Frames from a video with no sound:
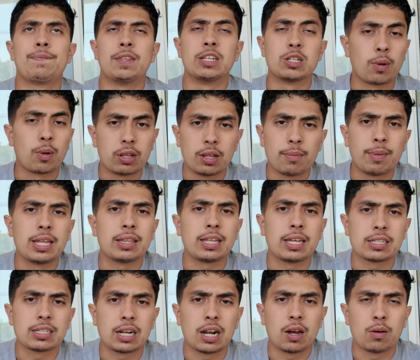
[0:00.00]
these are probably the main
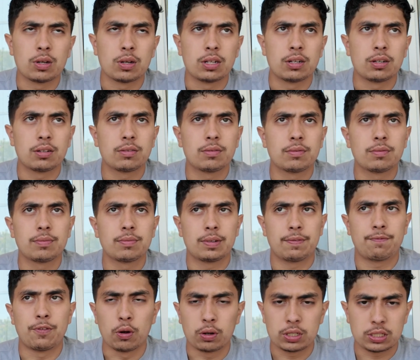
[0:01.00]
things that I would
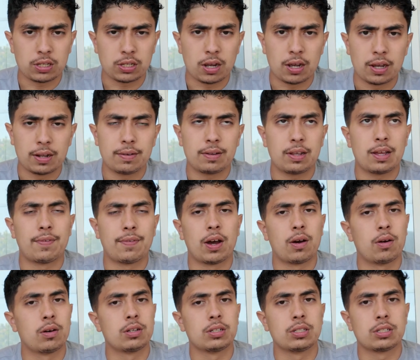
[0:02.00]
focus on if I
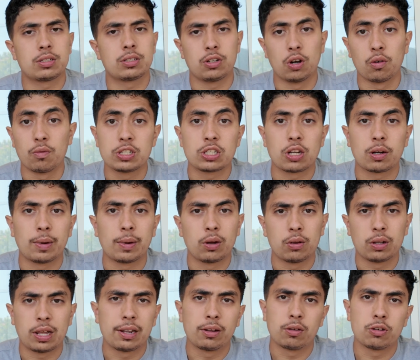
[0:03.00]
was, restarting my
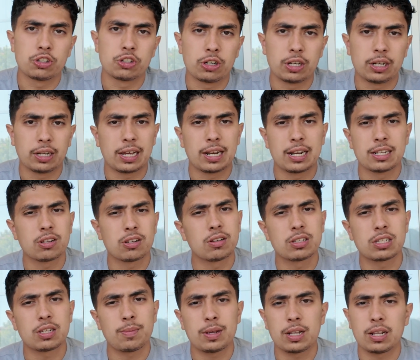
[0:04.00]
whole landlord journey again. It's
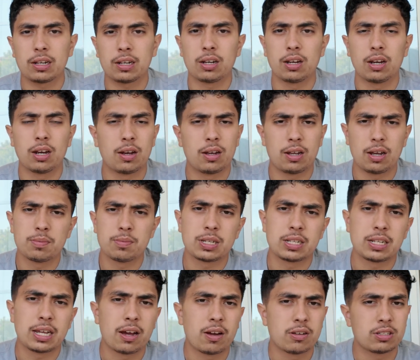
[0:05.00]
honestly been like
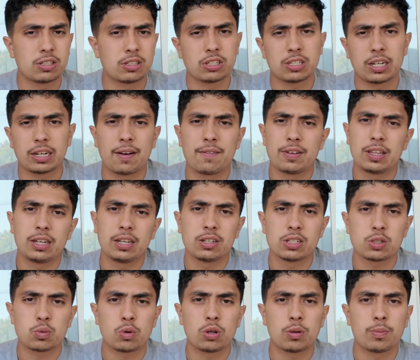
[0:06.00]
ups and downs, just like everything in
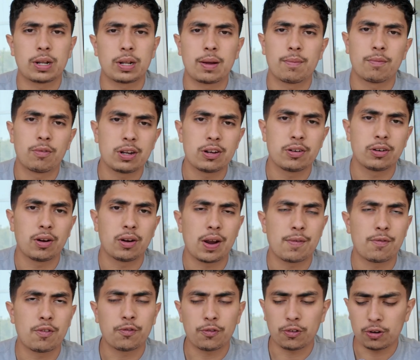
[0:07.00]
this world, but I'm very
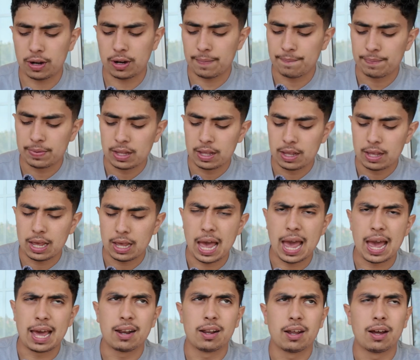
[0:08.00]
grateful for it.
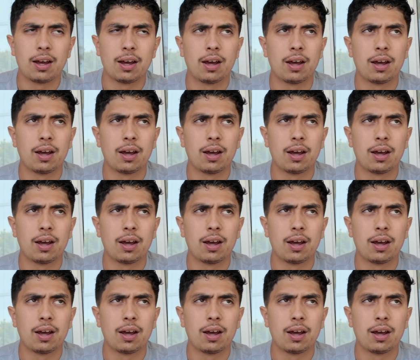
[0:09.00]
And